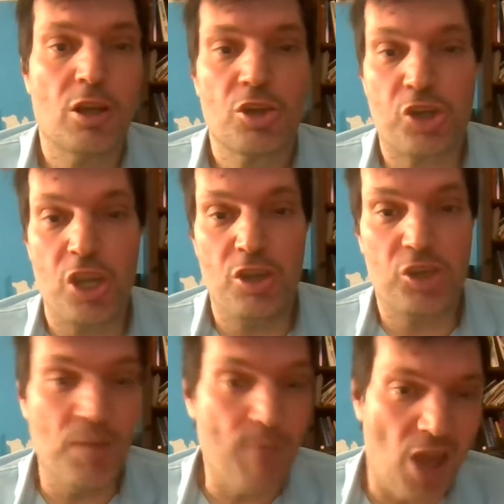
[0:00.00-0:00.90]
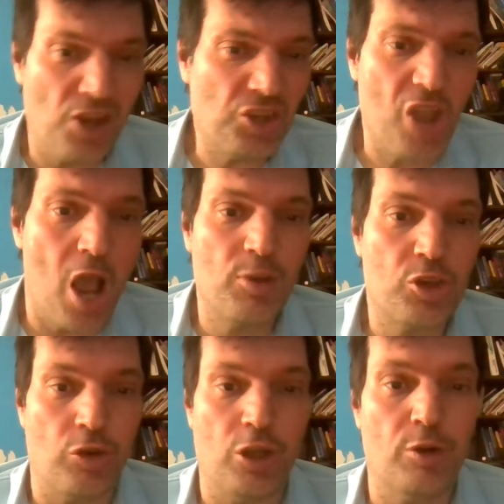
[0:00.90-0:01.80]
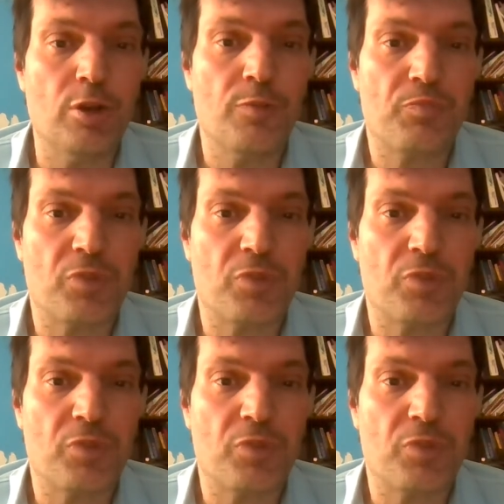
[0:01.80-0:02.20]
She managed Tommy Dreamer.